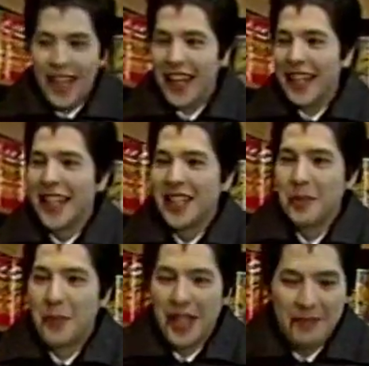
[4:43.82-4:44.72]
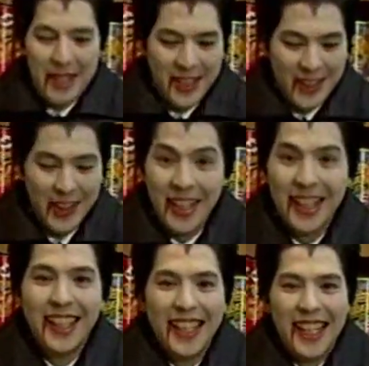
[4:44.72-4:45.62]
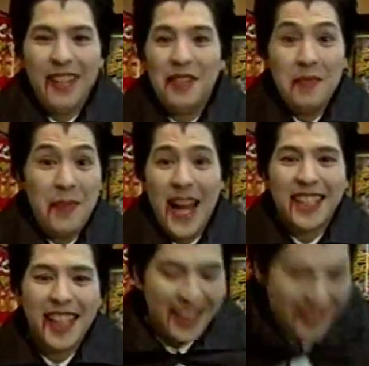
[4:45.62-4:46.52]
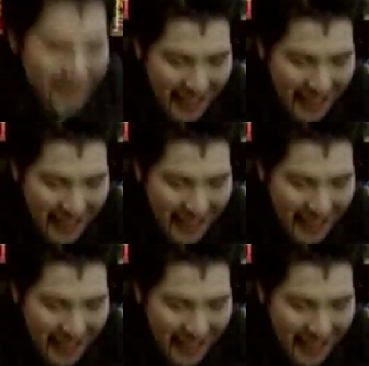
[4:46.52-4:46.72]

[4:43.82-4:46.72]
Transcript: I get to pick my own? Even better!